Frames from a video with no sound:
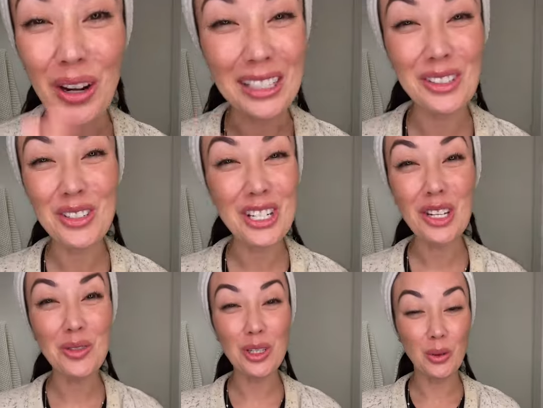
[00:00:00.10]
so
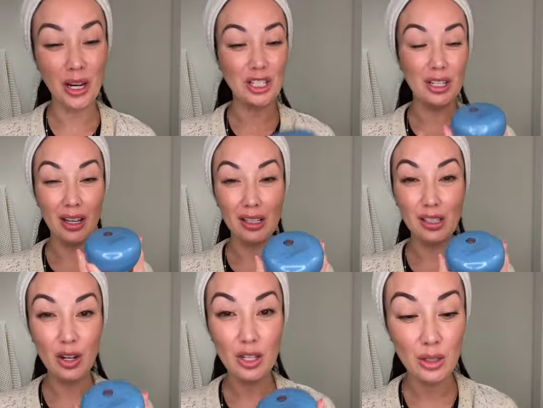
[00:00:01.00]
genuine question. I
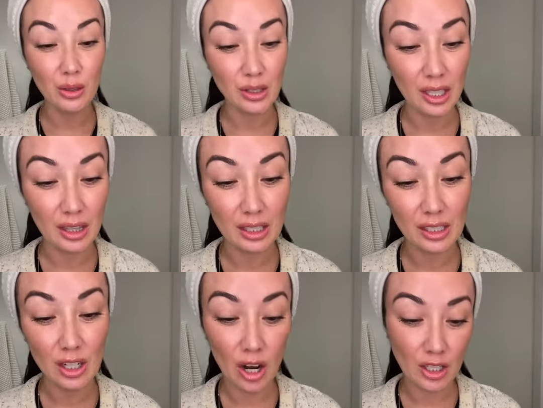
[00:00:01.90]
started using this
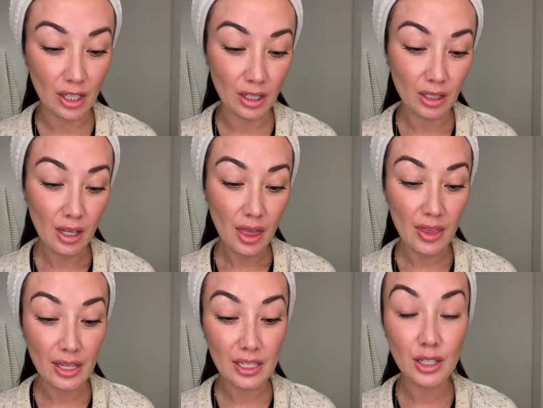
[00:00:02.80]
Tatcha, the
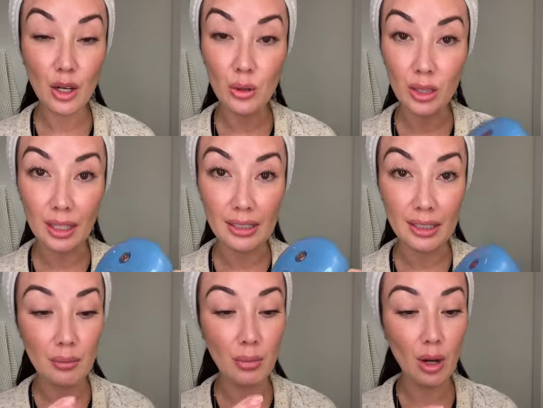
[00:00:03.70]
Indigo
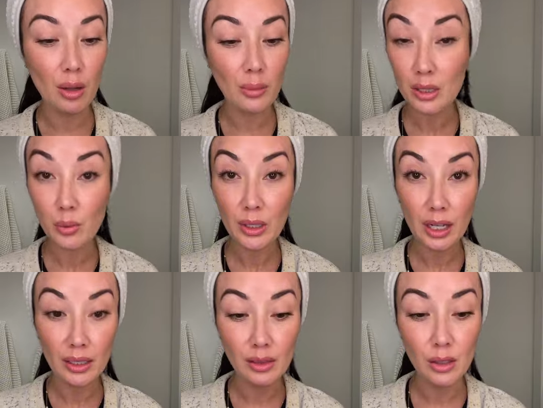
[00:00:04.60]
Cleansing Balm. It's really
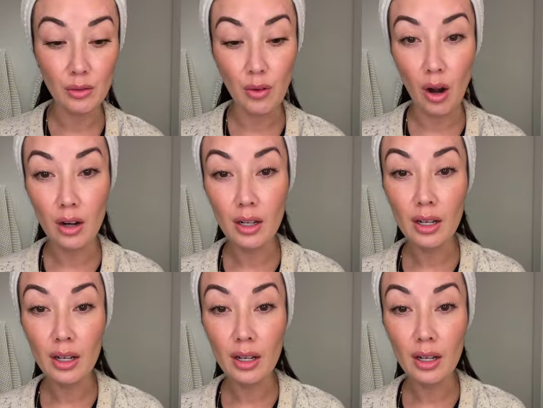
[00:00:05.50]
nice so far.